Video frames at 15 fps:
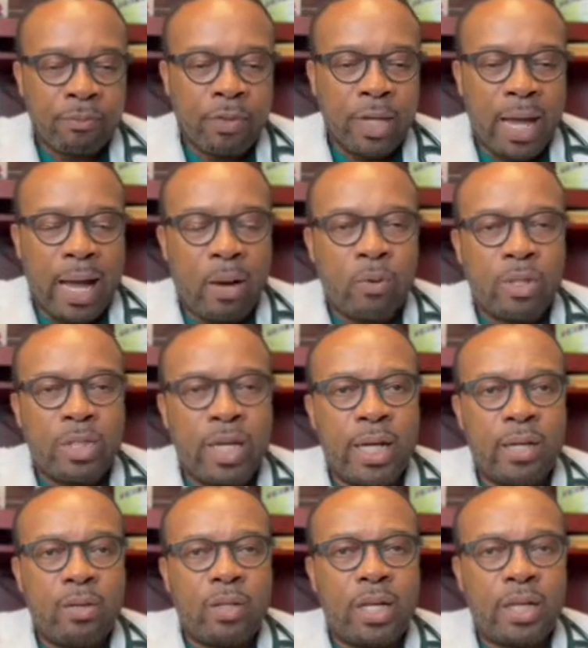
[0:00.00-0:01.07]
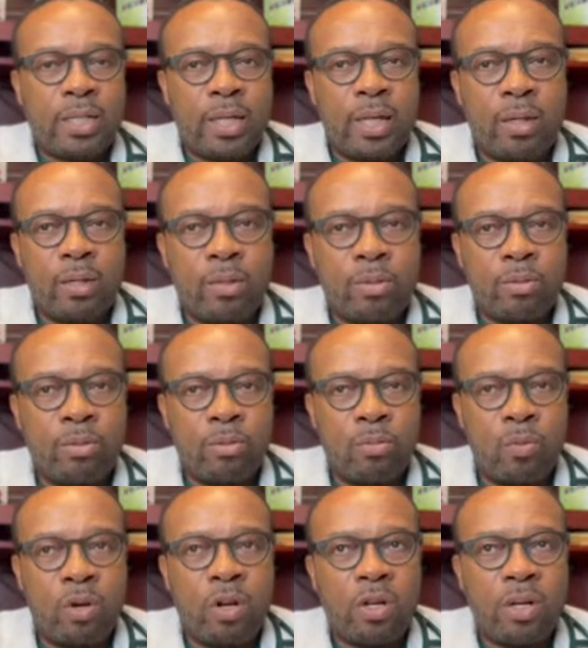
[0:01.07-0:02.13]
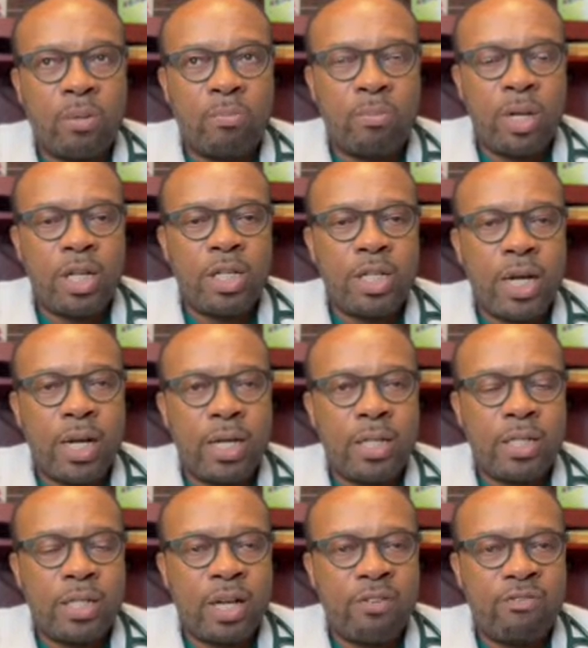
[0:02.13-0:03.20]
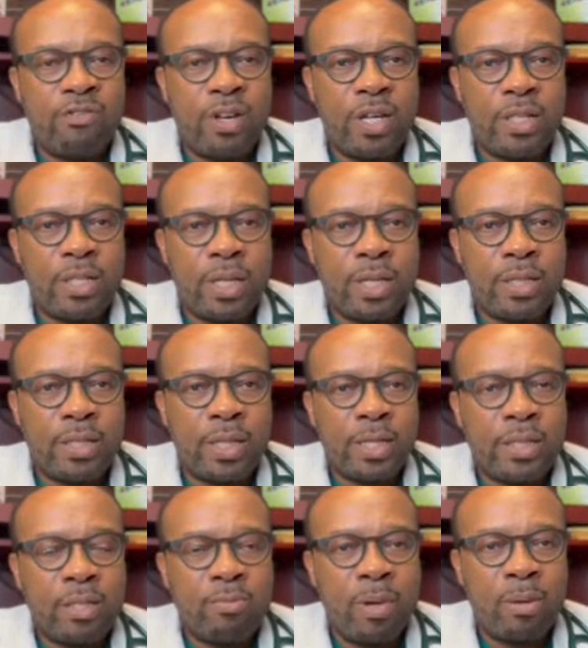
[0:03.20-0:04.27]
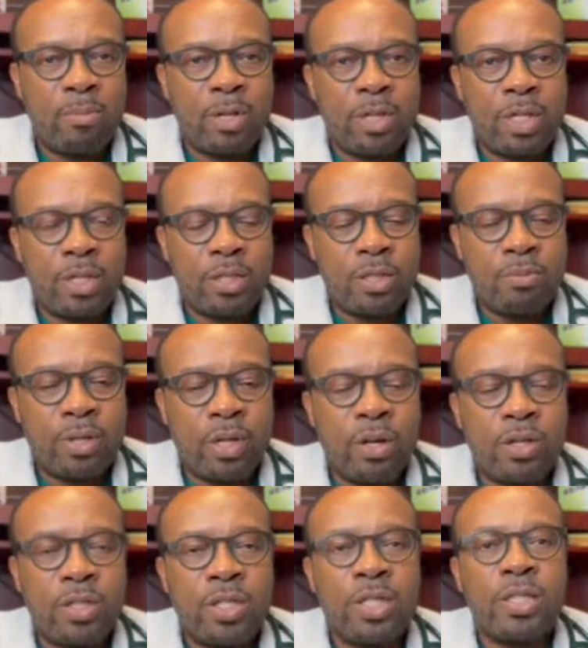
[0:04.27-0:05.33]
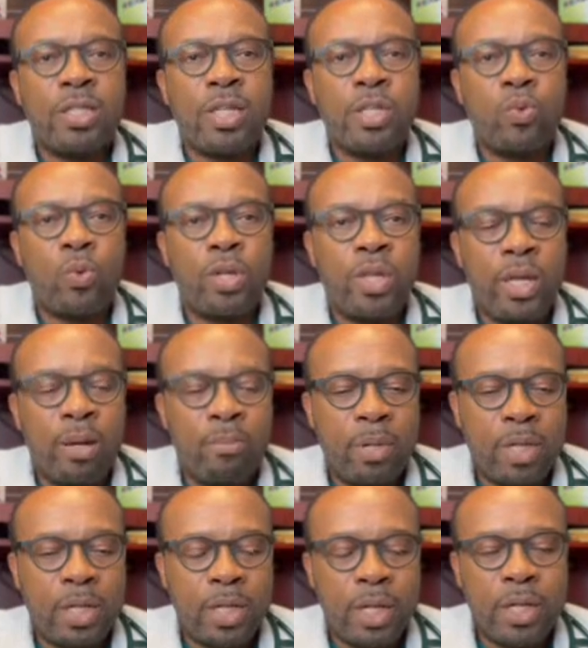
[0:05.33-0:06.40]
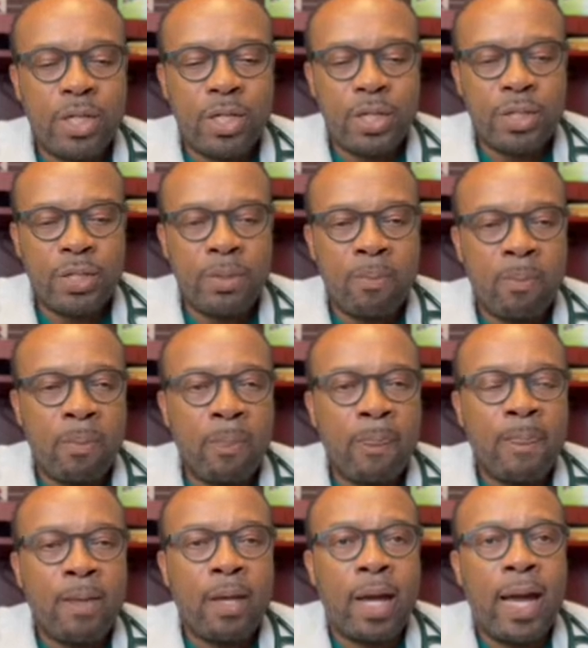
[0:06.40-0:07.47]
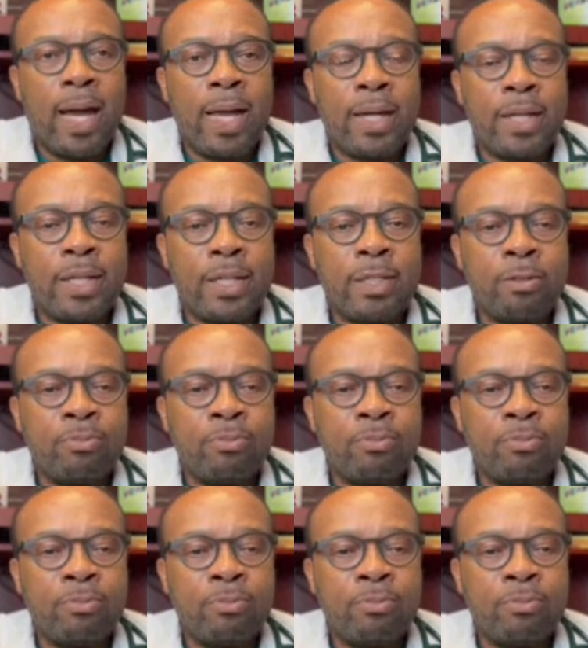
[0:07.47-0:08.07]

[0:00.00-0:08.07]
I will tell you that one of the main challenges I face is getting my patients to be consistent with their medications. And